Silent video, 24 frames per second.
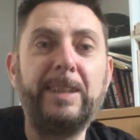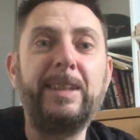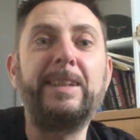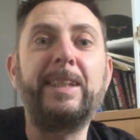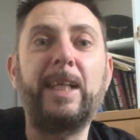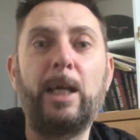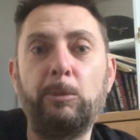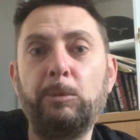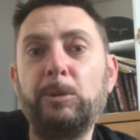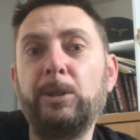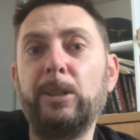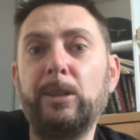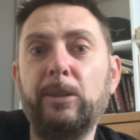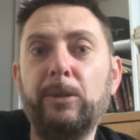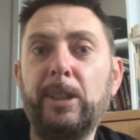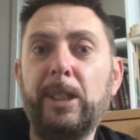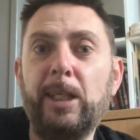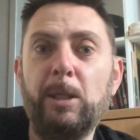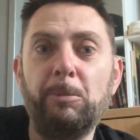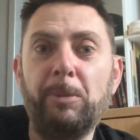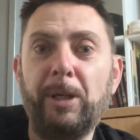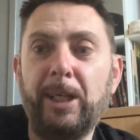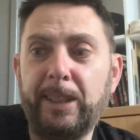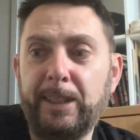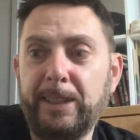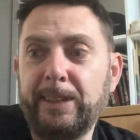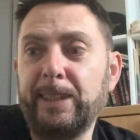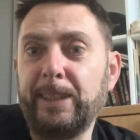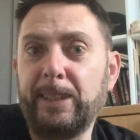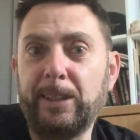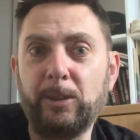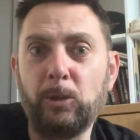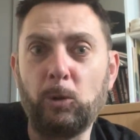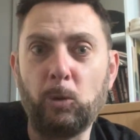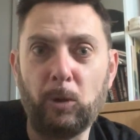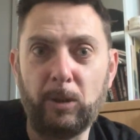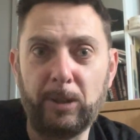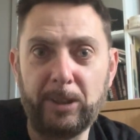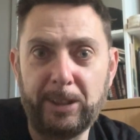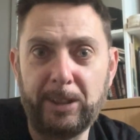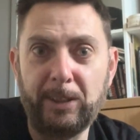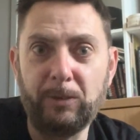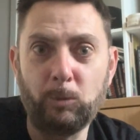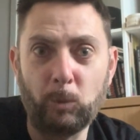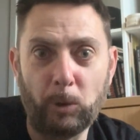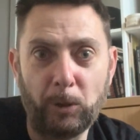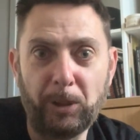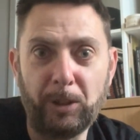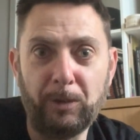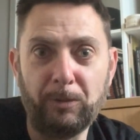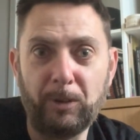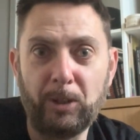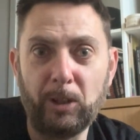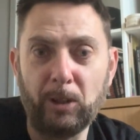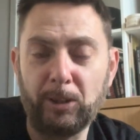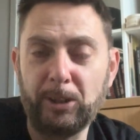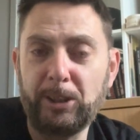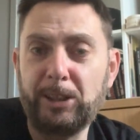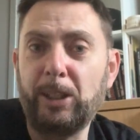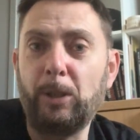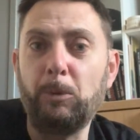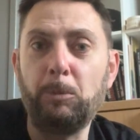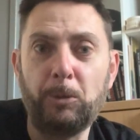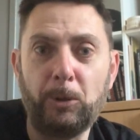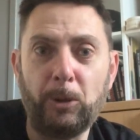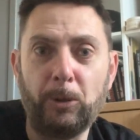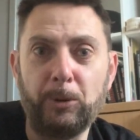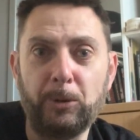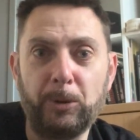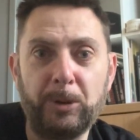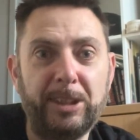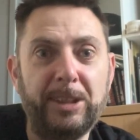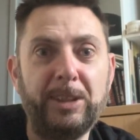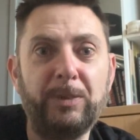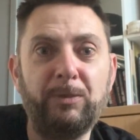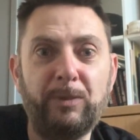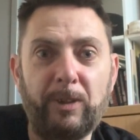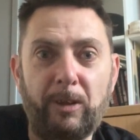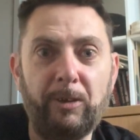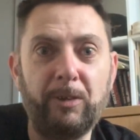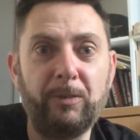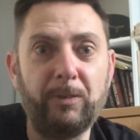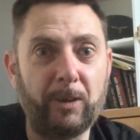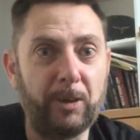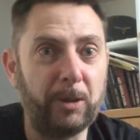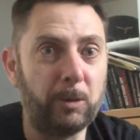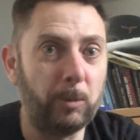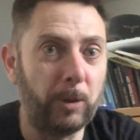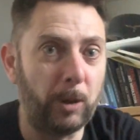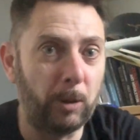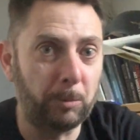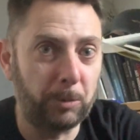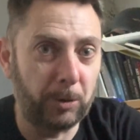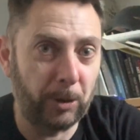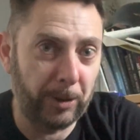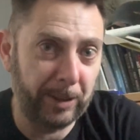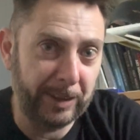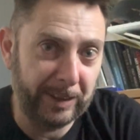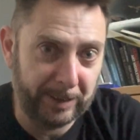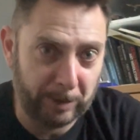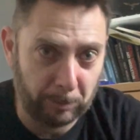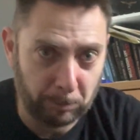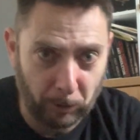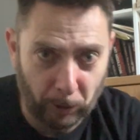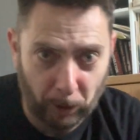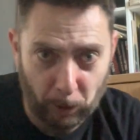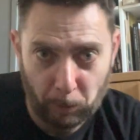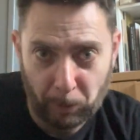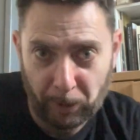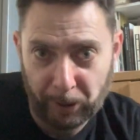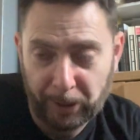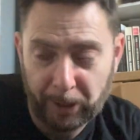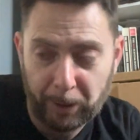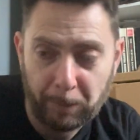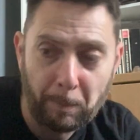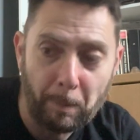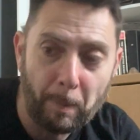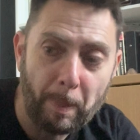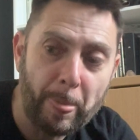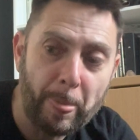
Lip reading: It's absolutely amazing, the quality of what you've got. So product is very, very well priced in my opinion.